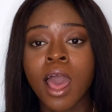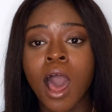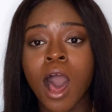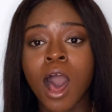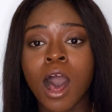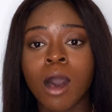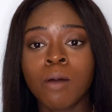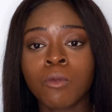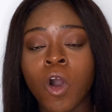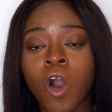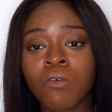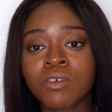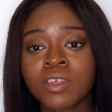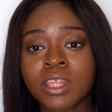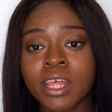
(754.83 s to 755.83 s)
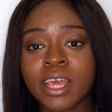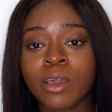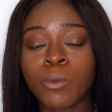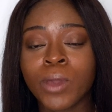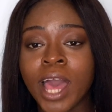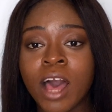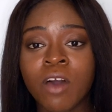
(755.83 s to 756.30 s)
um, obviously
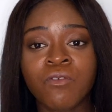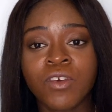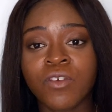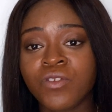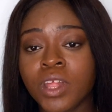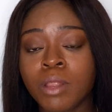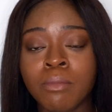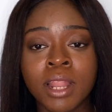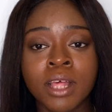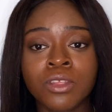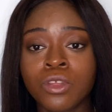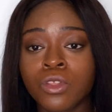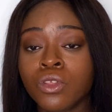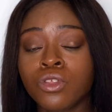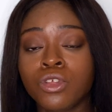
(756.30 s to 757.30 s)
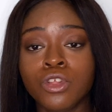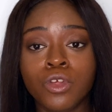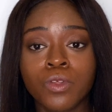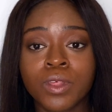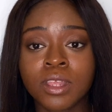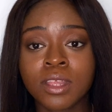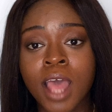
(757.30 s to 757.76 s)
we have 15 minutes to do
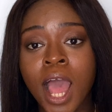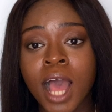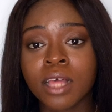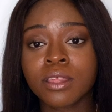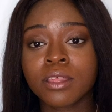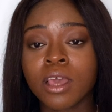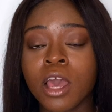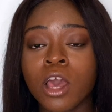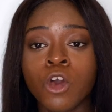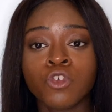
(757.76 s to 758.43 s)
this task.